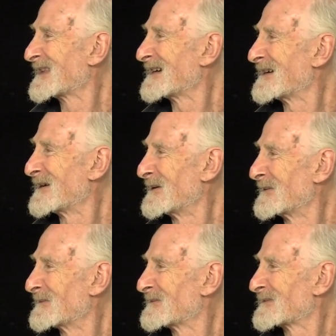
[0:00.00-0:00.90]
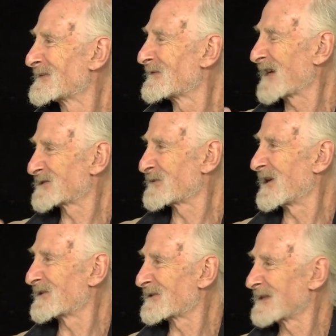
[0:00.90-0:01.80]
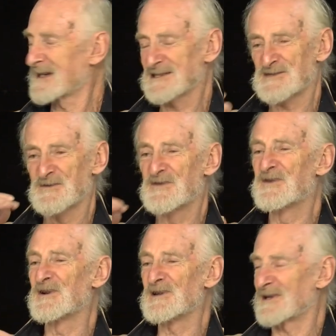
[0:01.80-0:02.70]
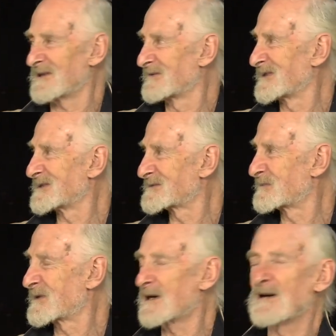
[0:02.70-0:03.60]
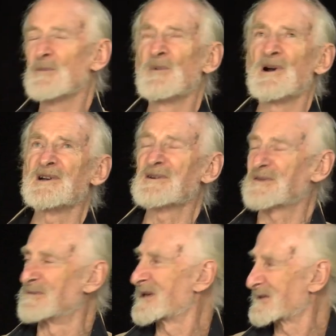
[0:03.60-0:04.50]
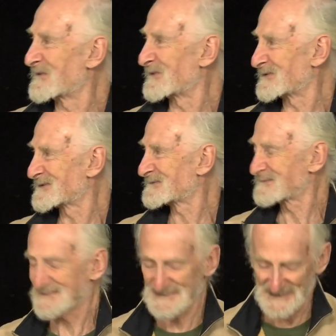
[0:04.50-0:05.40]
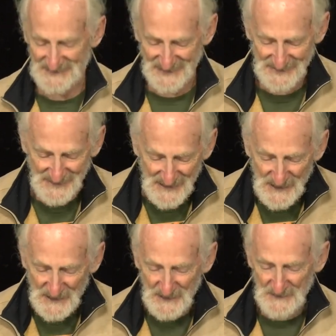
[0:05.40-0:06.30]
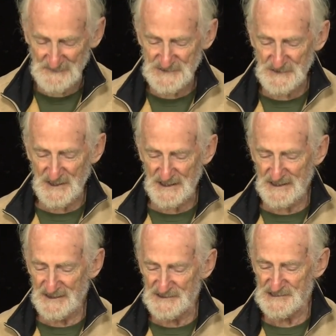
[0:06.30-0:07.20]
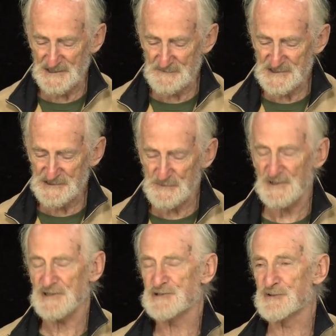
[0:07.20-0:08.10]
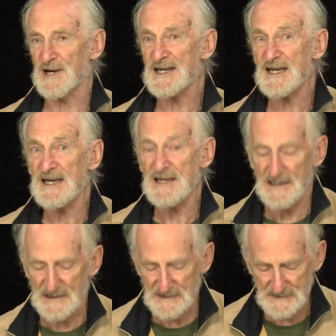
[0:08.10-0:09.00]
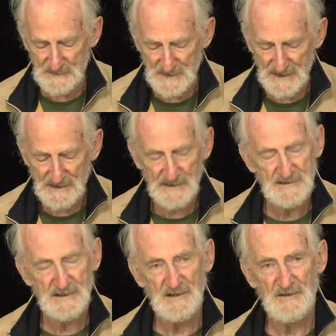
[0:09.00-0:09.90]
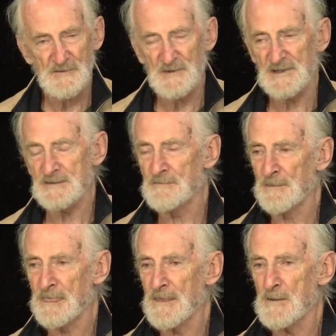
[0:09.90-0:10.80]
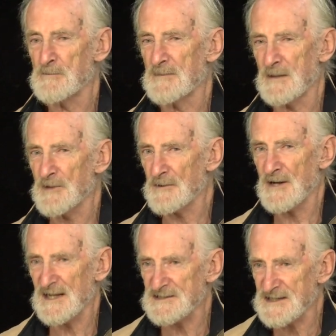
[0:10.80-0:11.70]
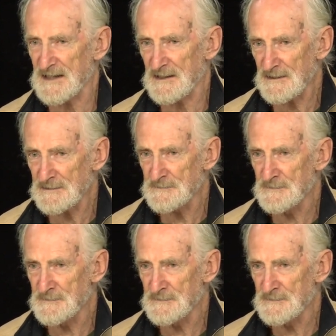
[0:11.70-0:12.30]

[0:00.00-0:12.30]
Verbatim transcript: uh, Waller, it's full of these wonderful metaphors mm. like that. Um, so hanging on his lips is one, drinking it in is another one, memorizing.